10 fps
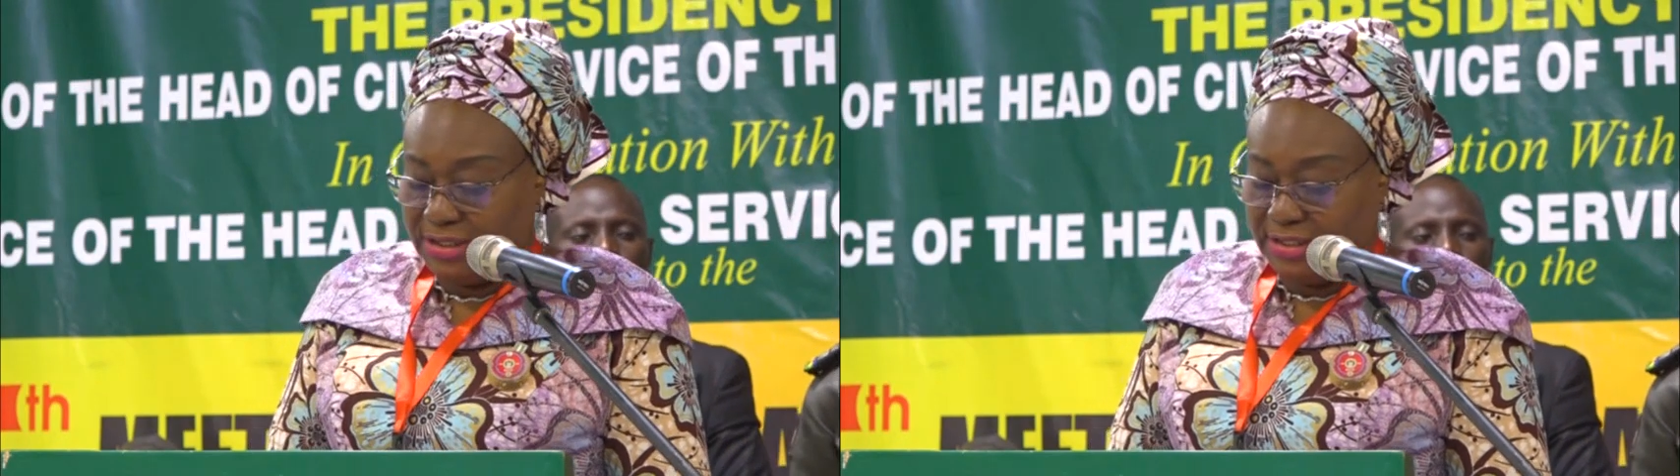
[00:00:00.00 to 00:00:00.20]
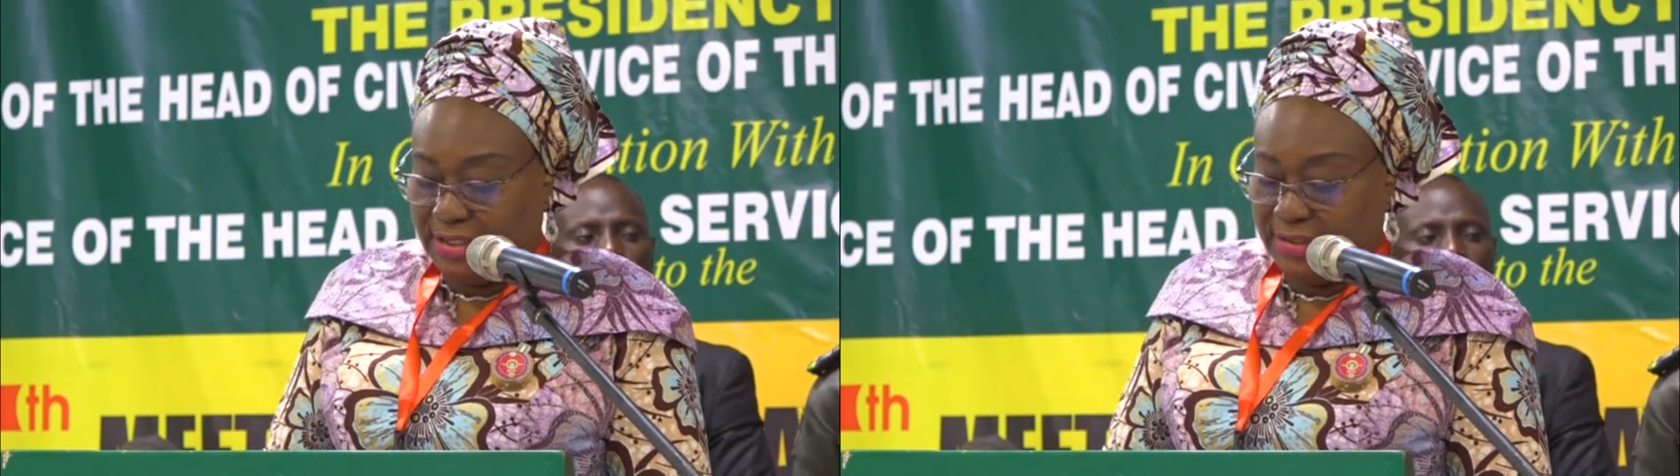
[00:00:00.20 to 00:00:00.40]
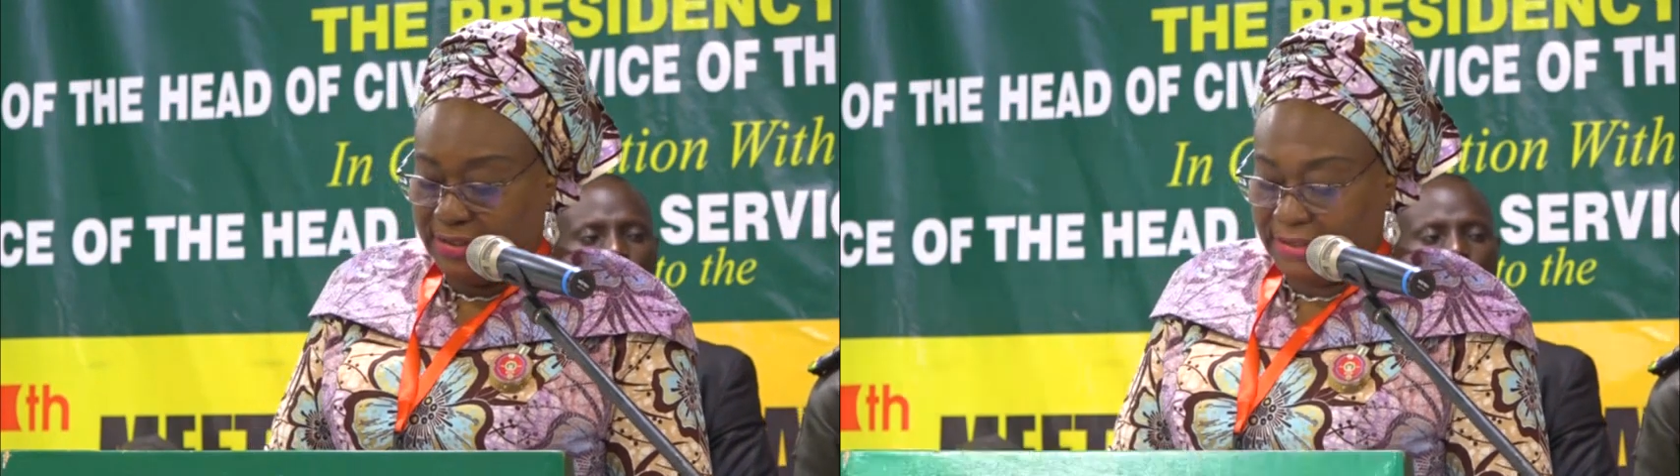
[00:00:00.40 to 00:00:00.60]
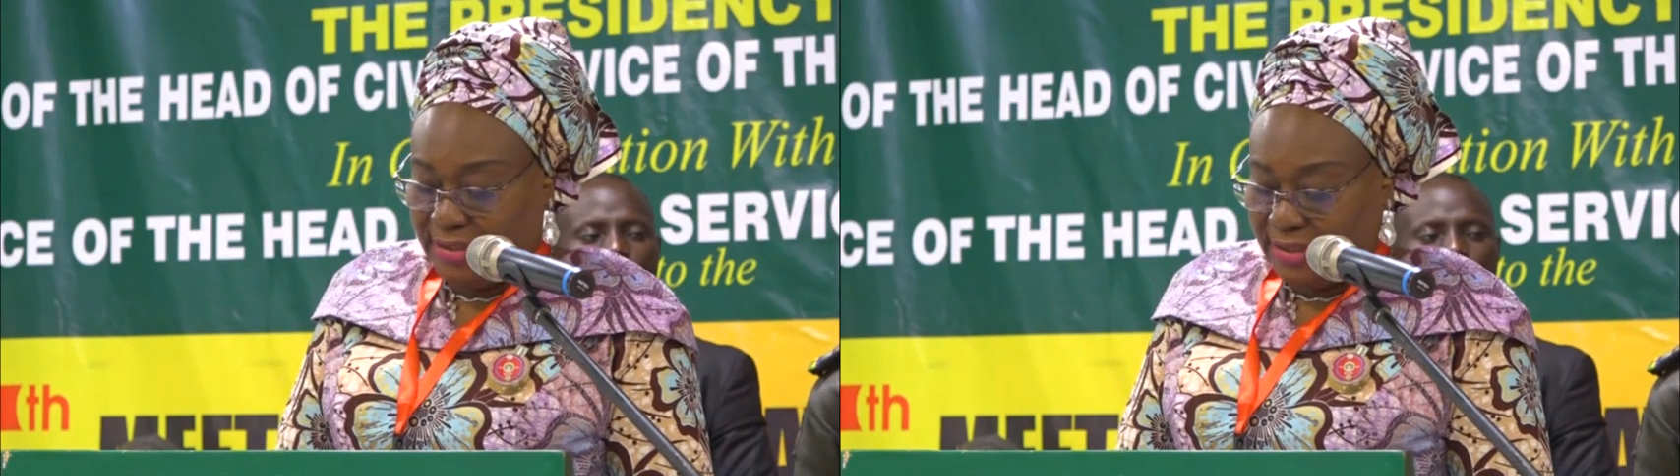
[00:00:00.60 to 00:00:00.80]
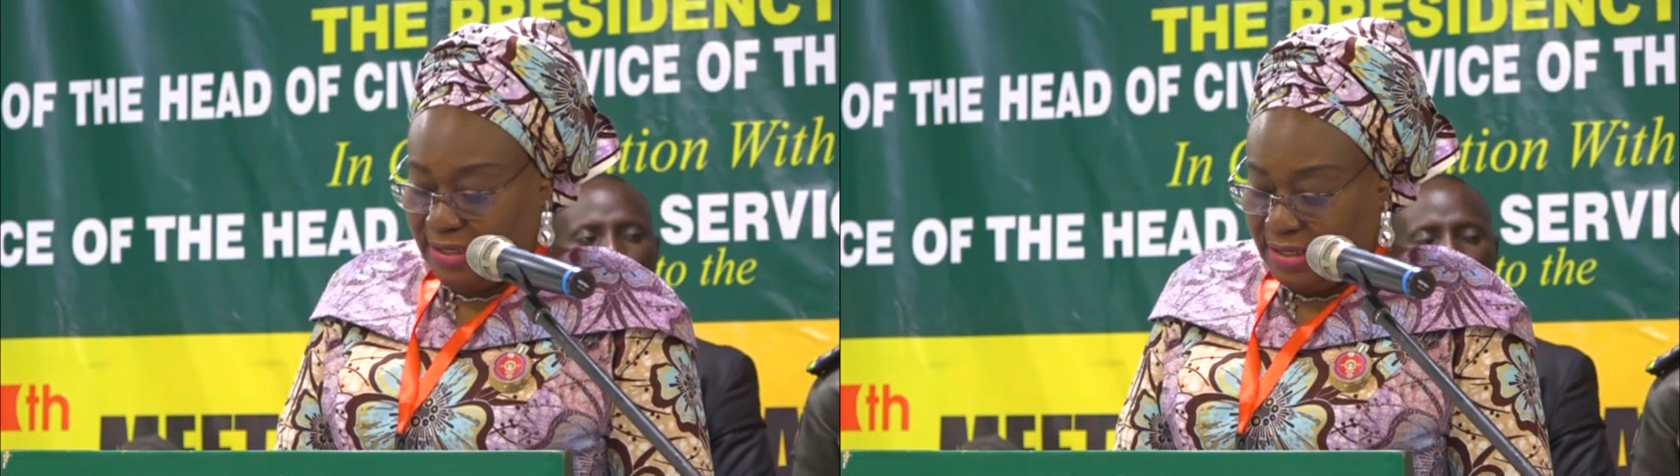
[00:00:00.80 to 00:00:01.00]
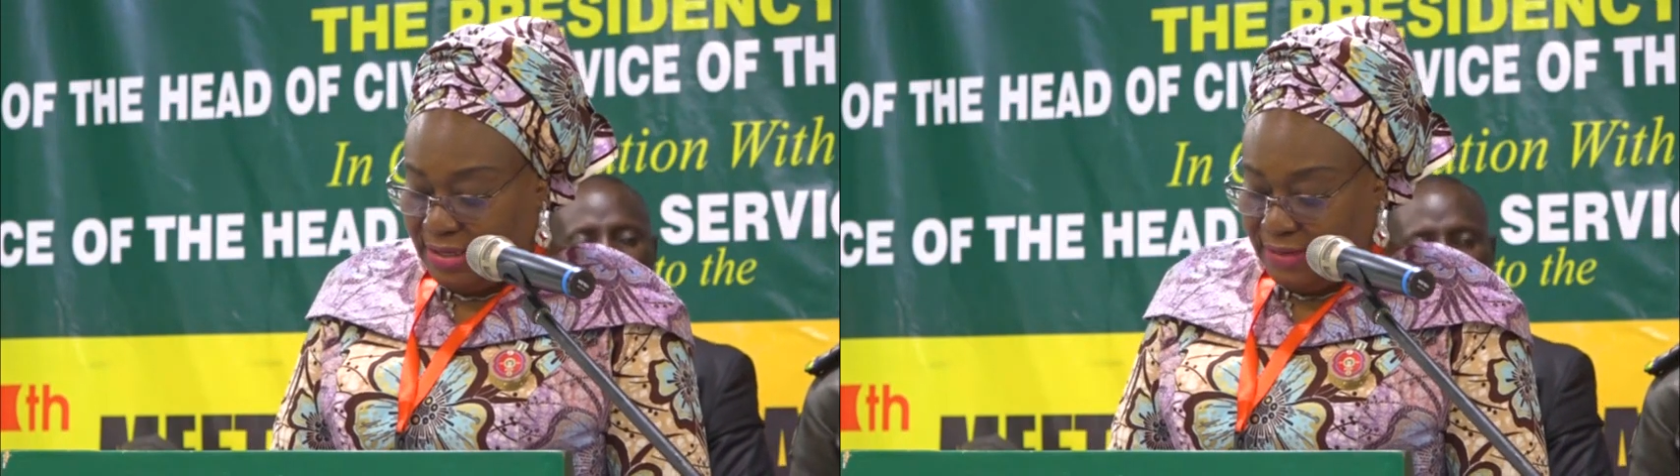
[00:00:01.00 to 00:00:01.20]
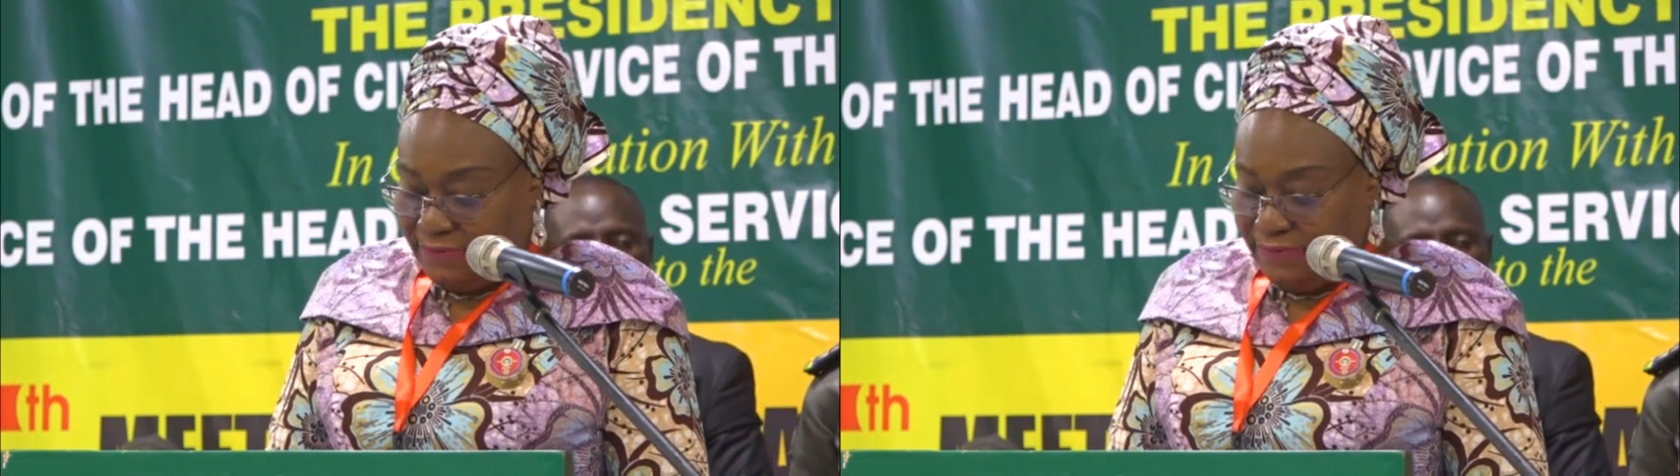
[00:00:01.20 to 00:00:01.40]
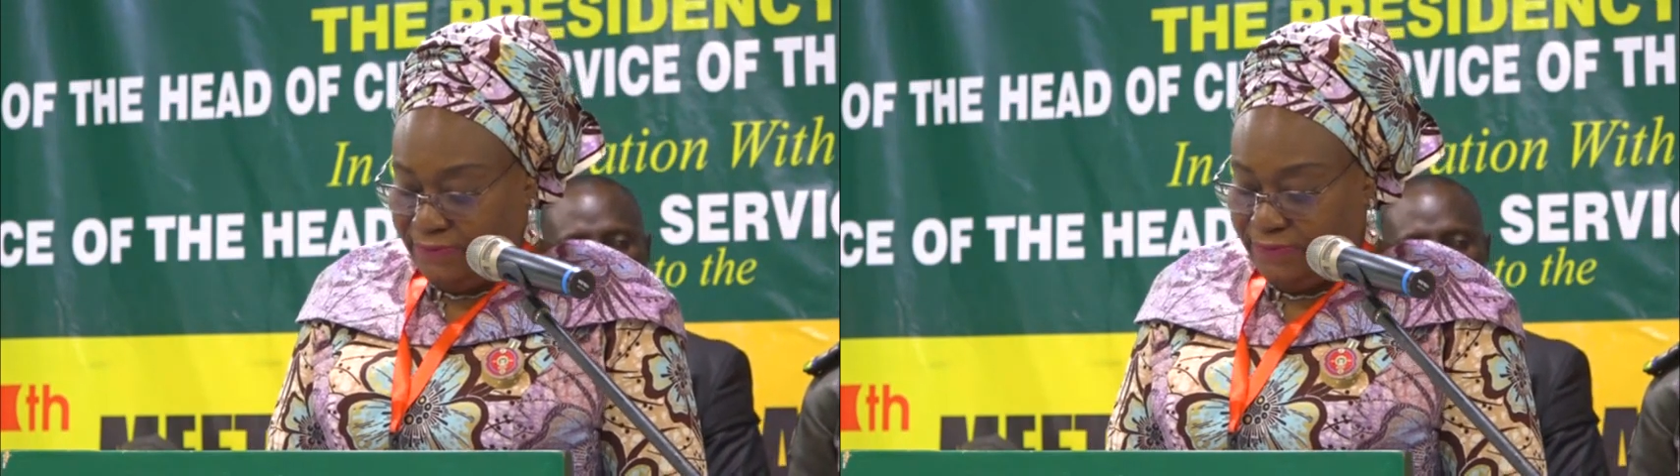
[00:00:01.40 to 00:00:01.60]
State
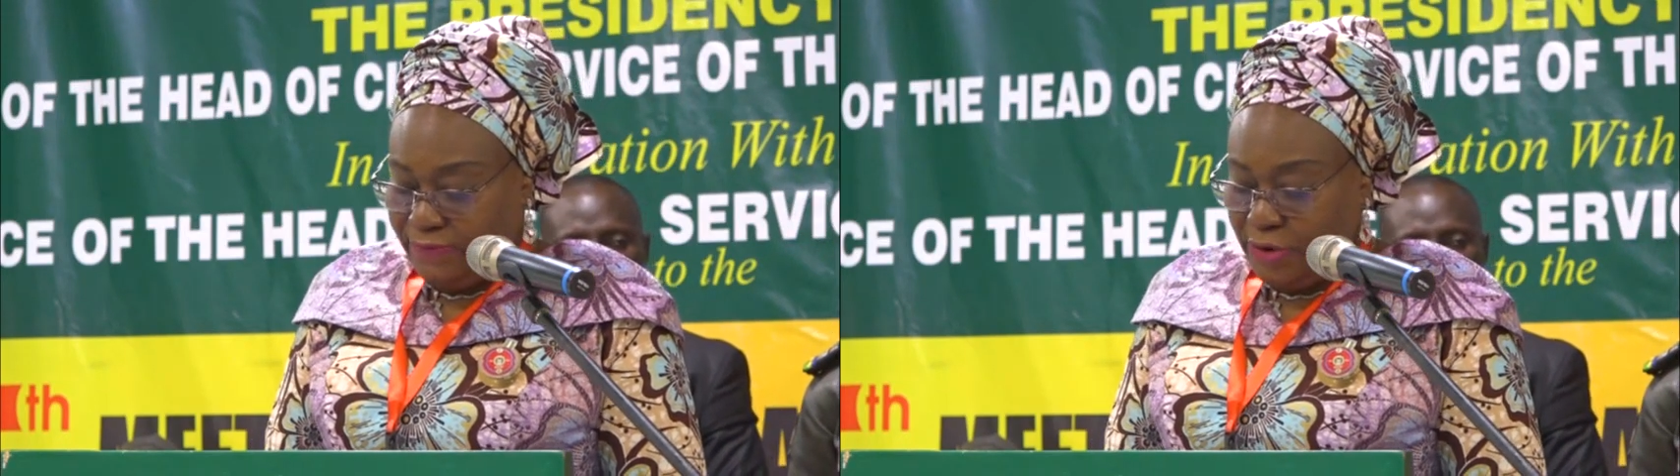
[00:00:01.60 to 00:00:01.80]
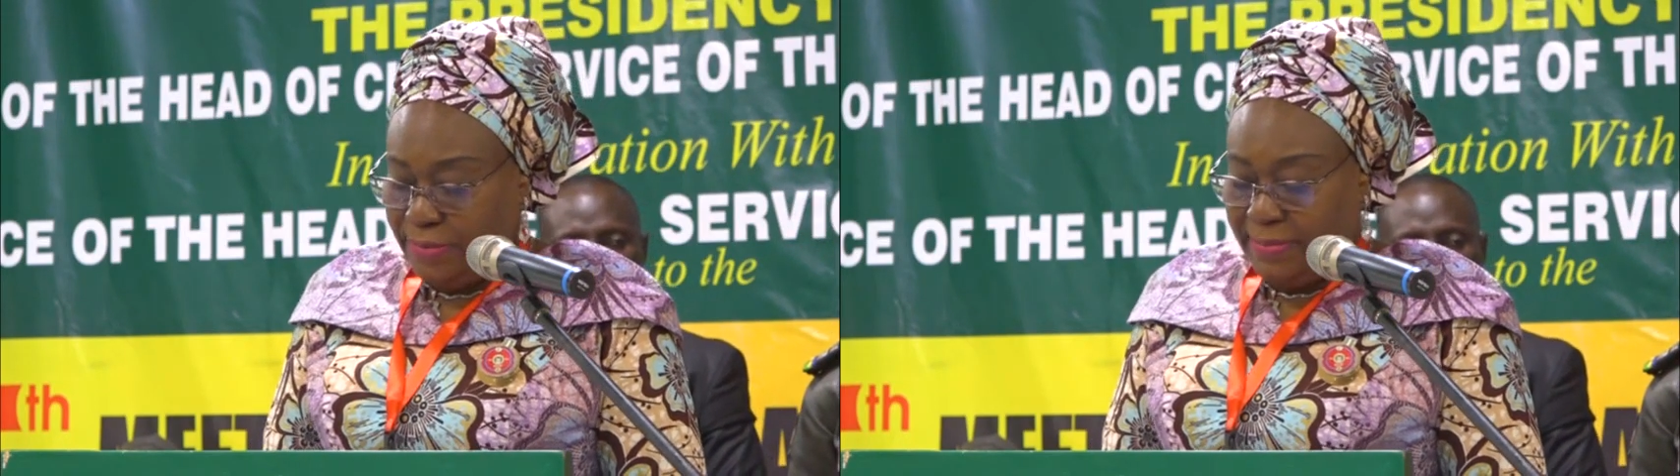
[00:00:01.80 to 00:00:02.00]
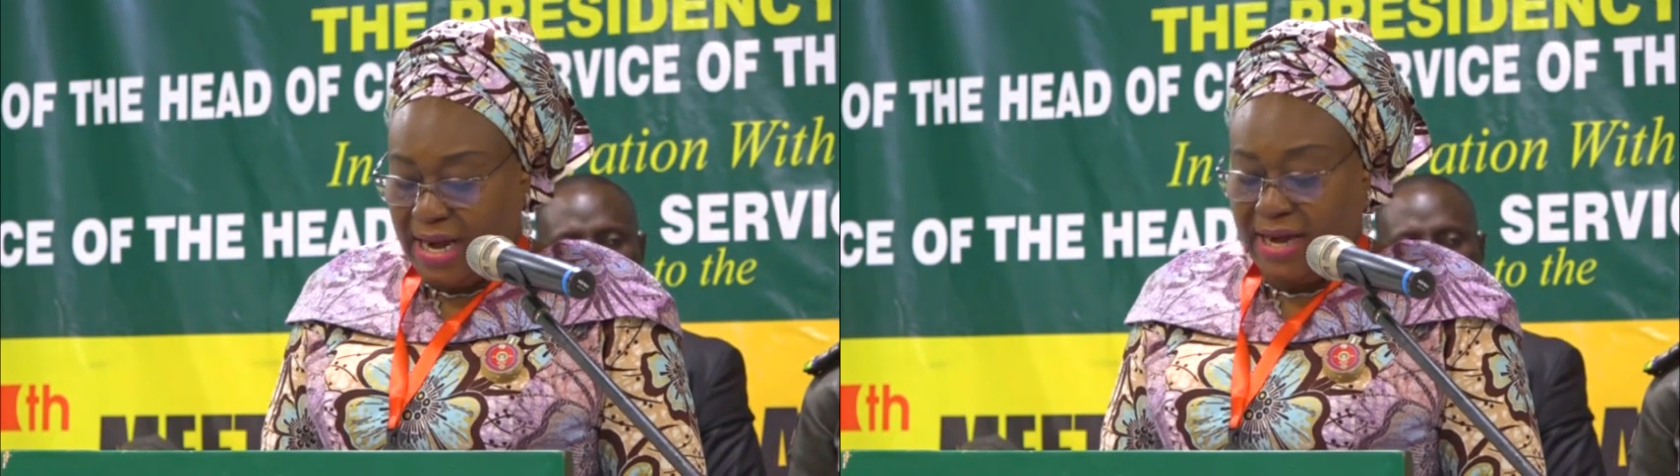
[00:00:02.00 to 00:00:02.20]
from